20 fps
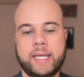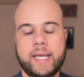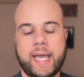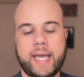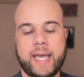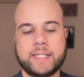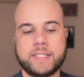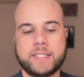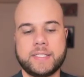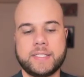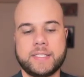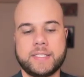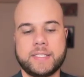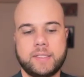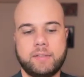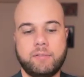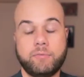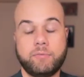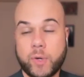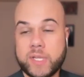And
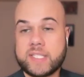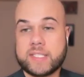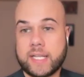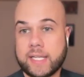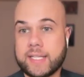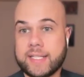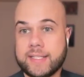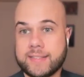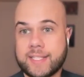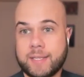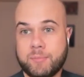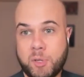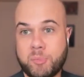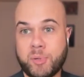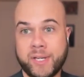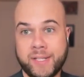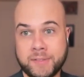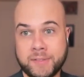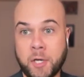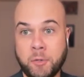voice studies can be
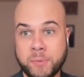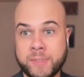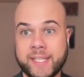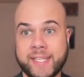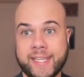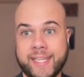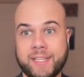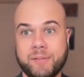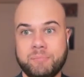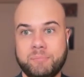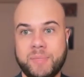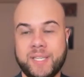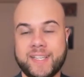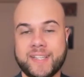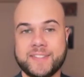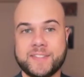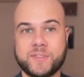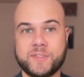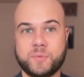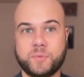pretty lonely
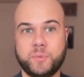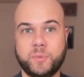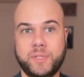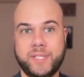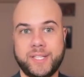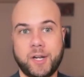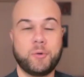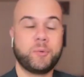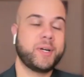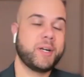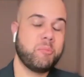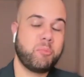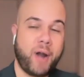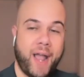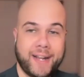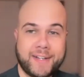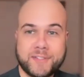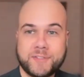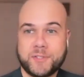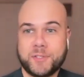because, we're in a
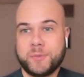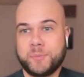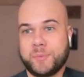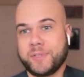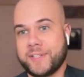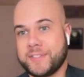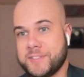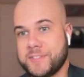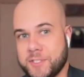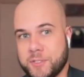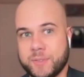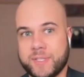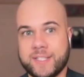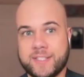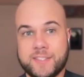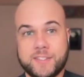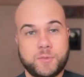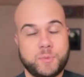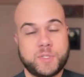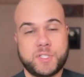practice room with our
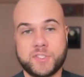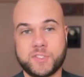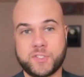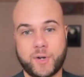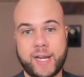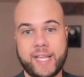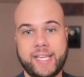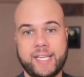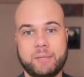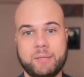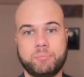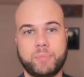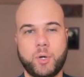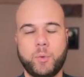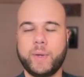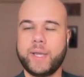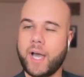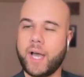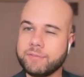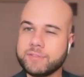students, which is great, but
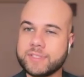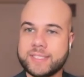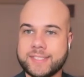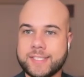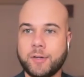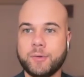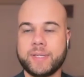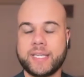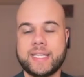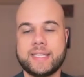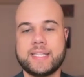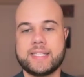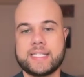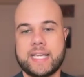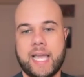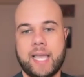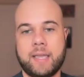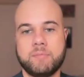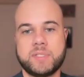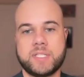we often don't get the
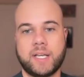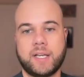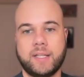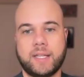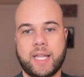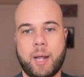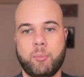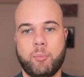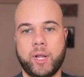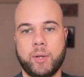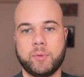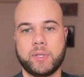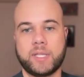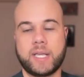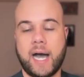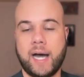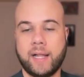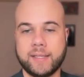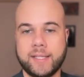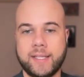time to collaborate with
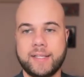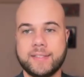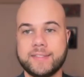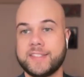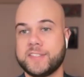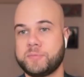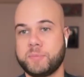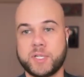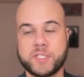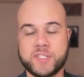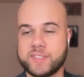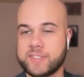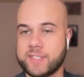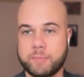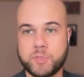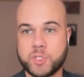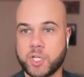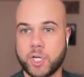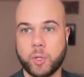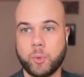colleagues as much as
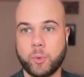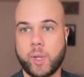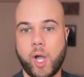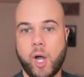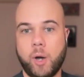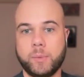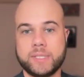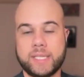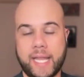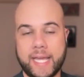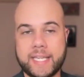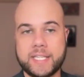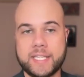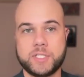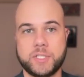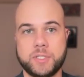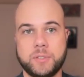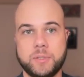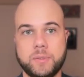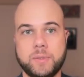I'm sure we all would like
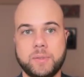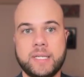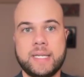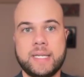to.